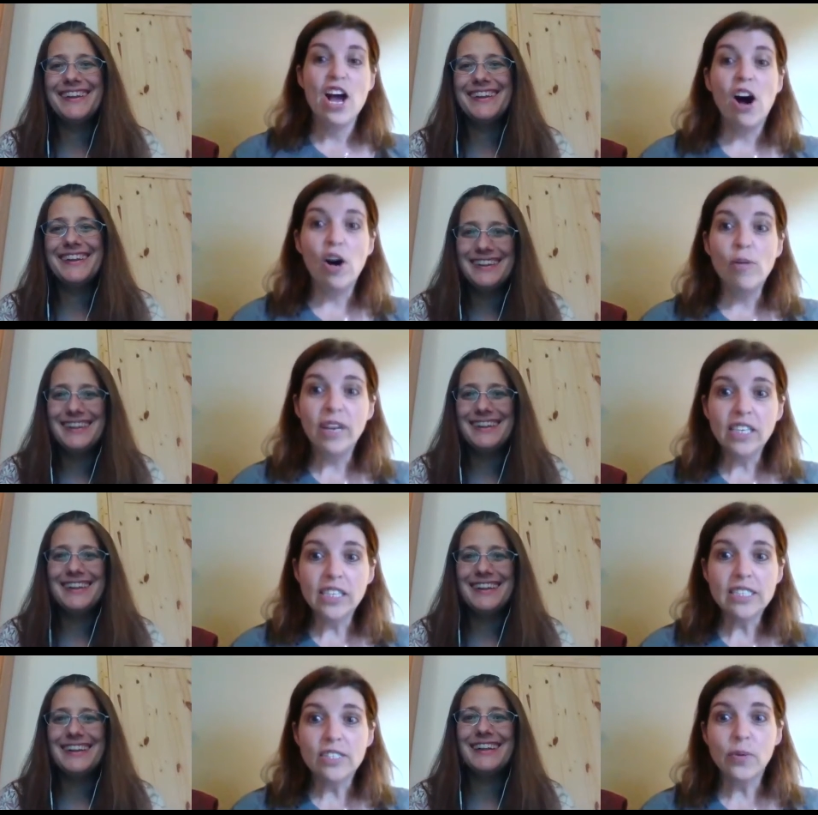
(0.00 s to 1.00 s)
Speaker 1: Hallmark
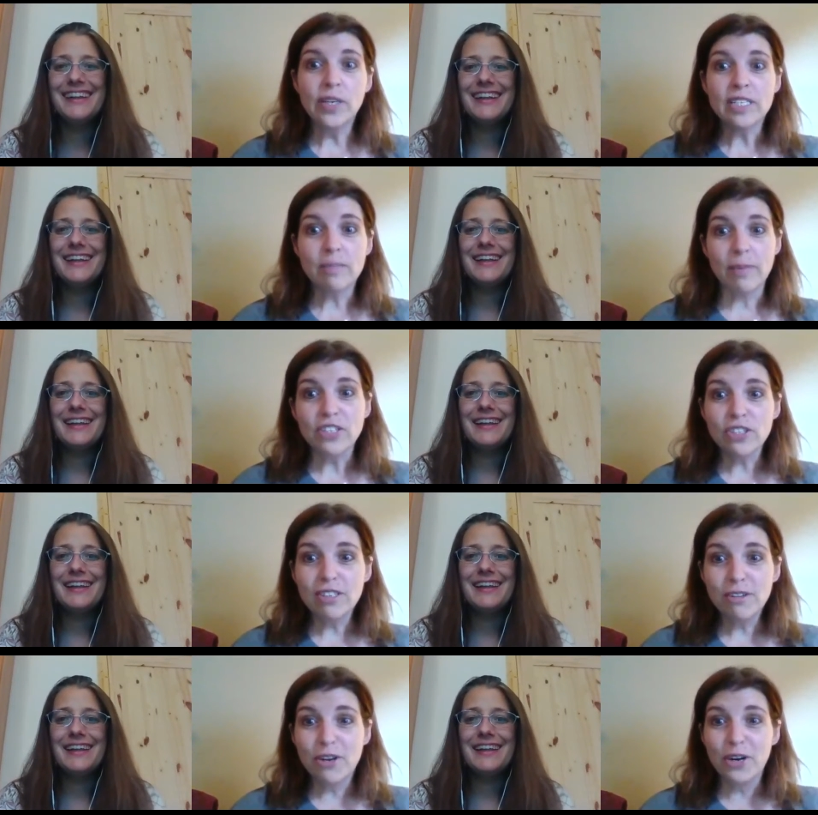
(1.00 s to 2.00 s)
is doing a
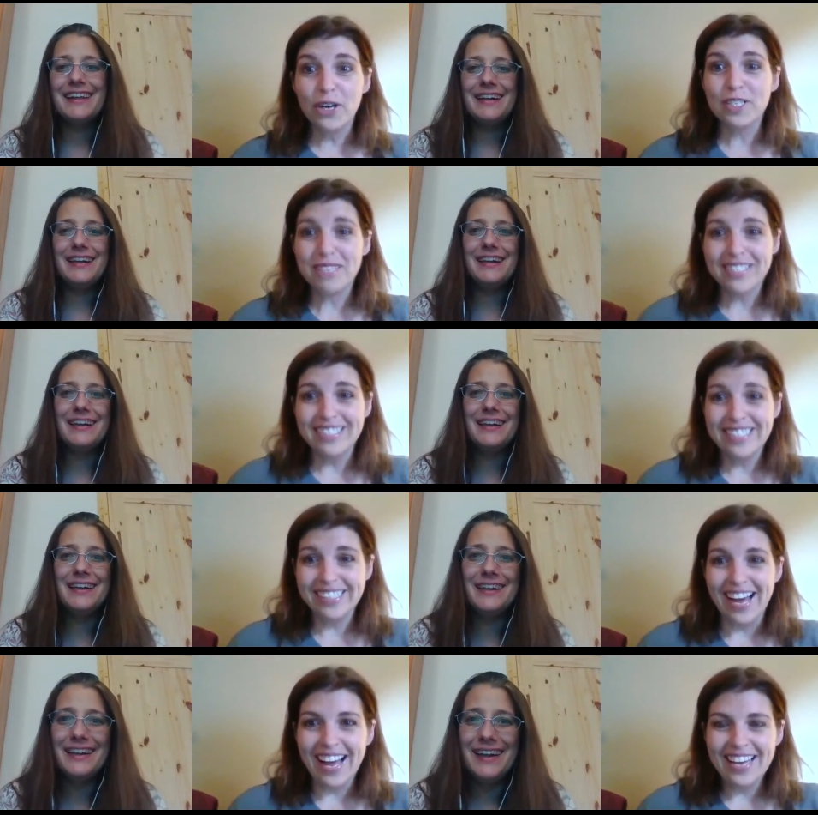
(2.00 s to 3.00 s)
special Christmas in
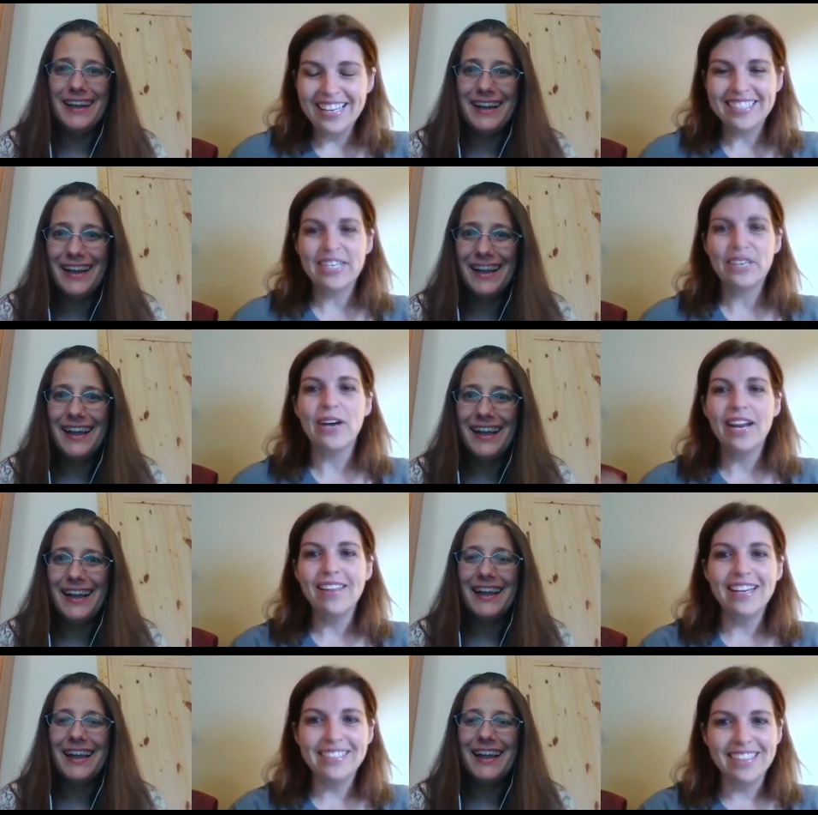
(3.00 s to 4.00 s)
July. So I
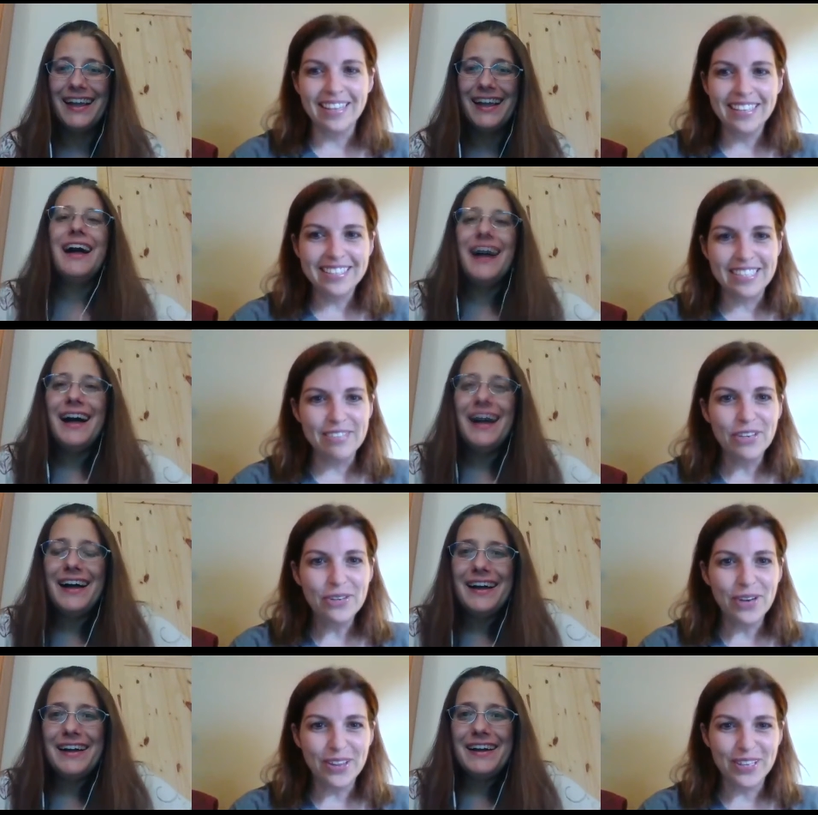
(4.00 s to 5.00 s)
like TiVo
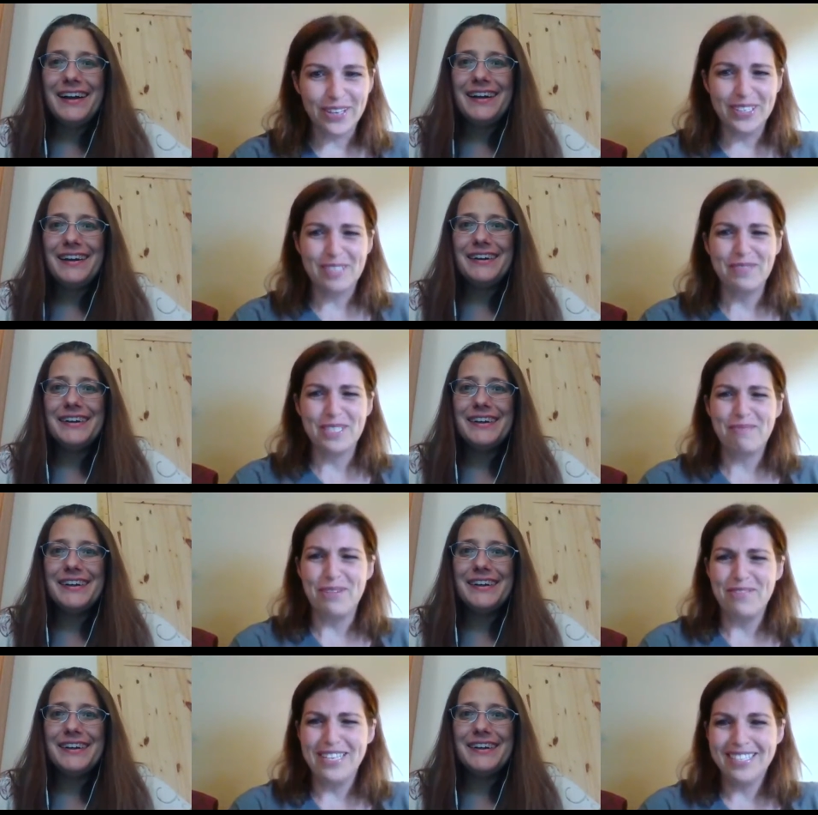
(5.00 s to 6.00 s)
all the Christmas
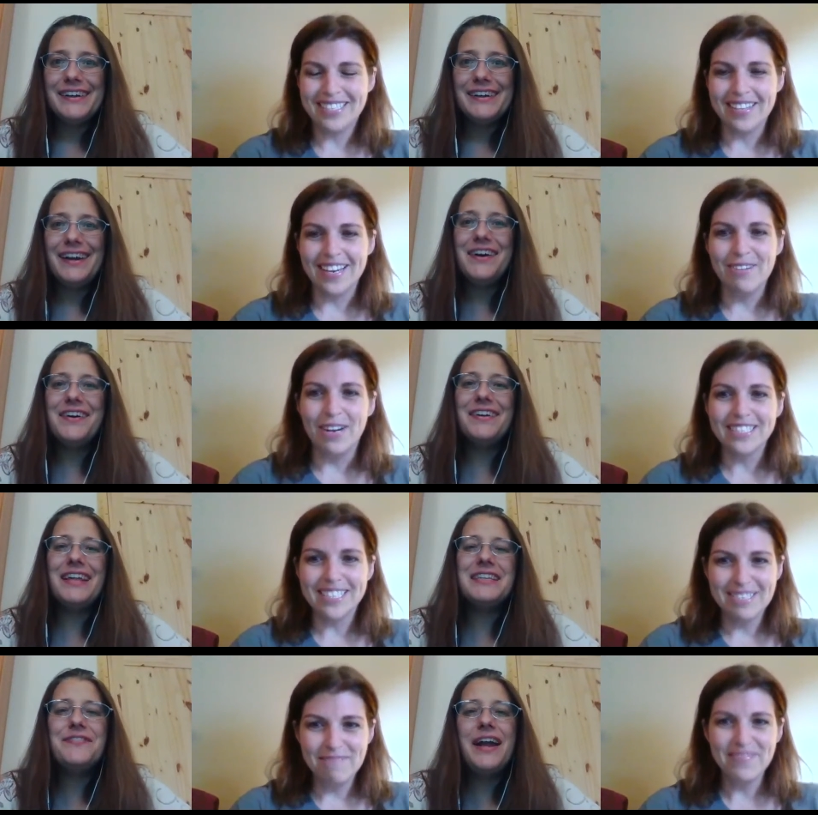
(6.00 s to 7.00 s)
movies.
Speaker 2: And oh, that's
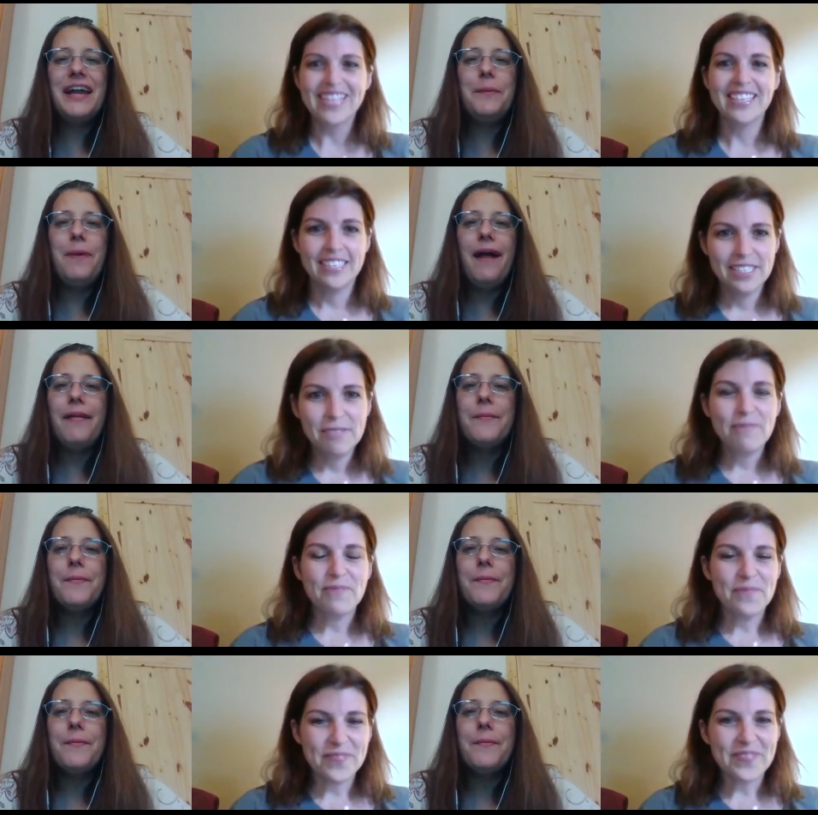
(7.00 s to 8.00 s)
funny. Well,
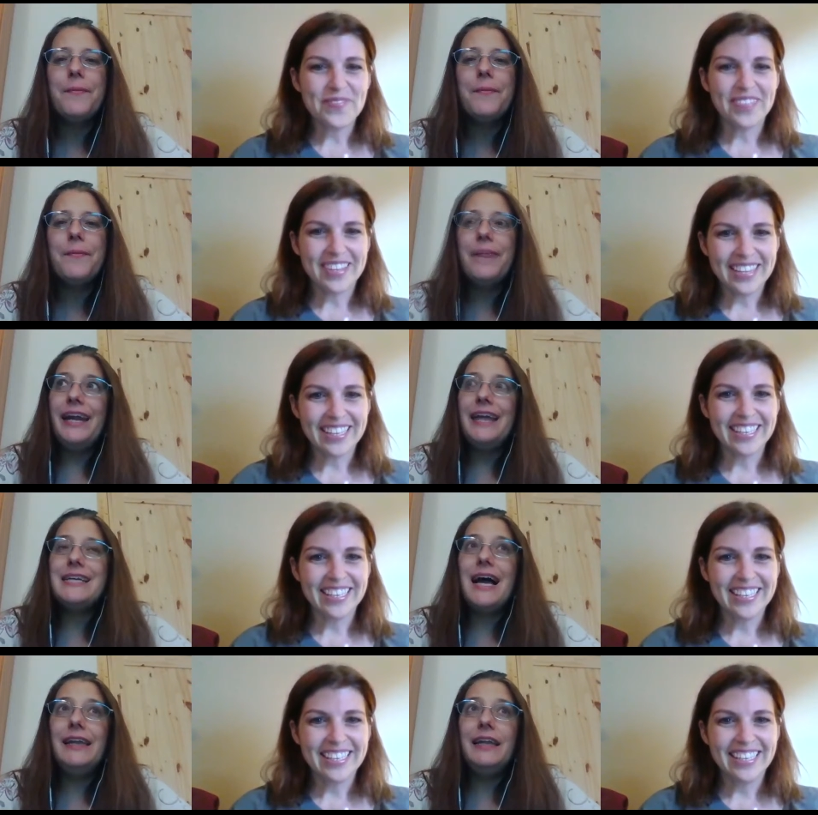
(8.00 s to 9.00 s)
what's funny is
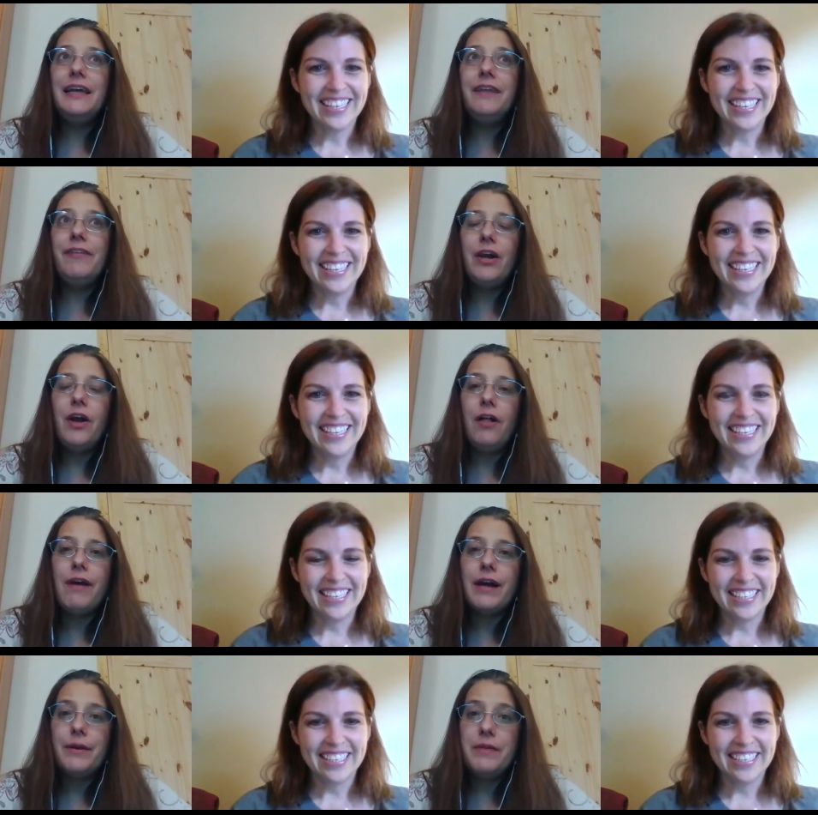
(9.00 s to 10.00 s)
I live in
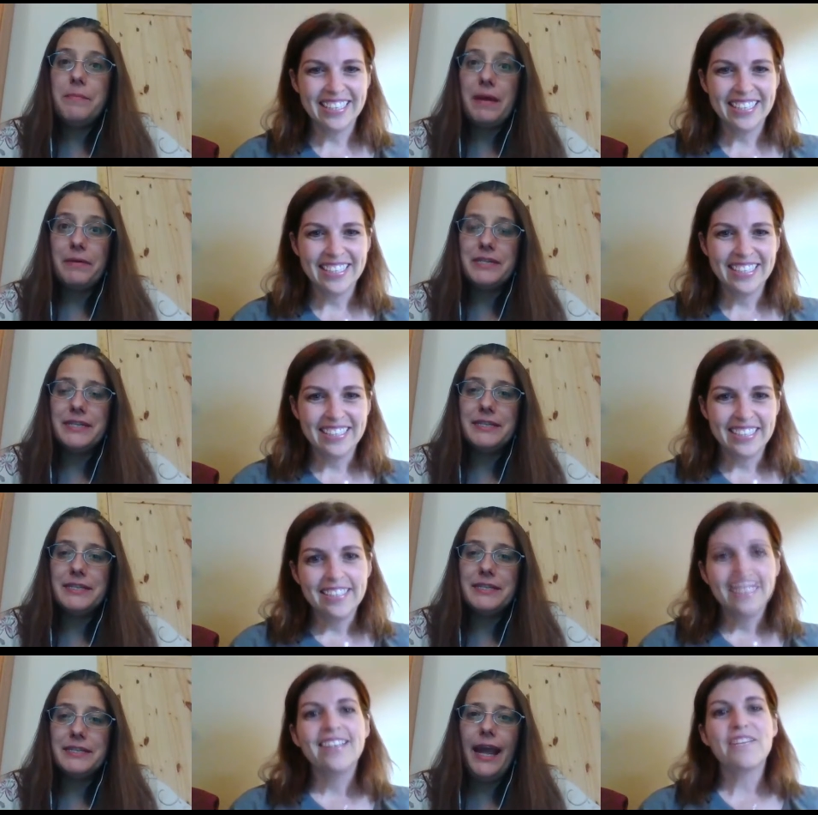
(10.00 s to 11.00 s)
Colorado in the mountains,
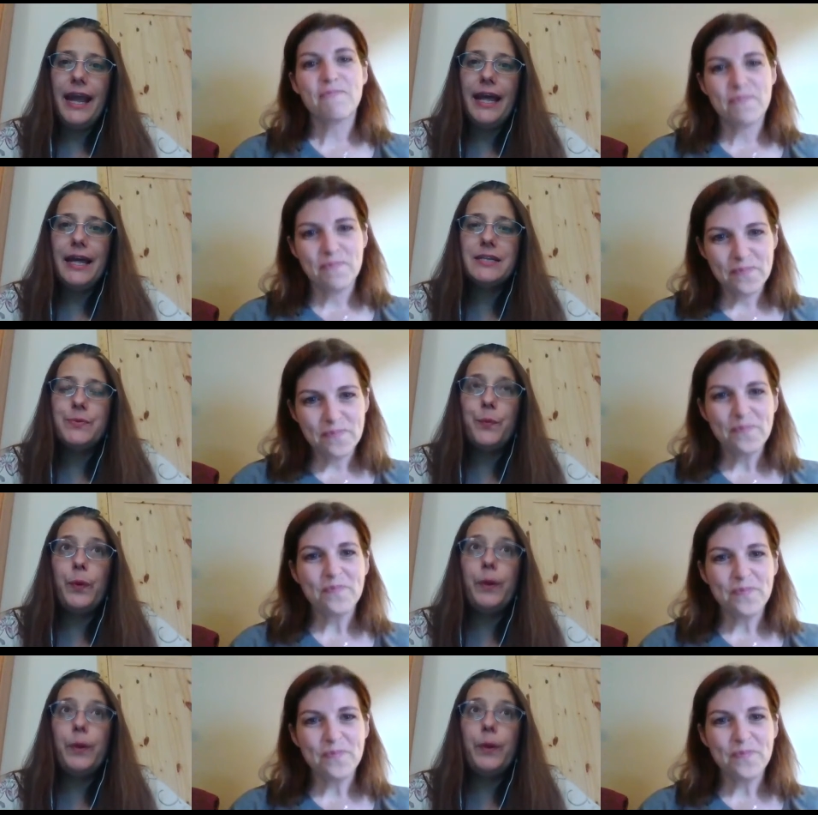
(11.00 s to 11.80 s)
and where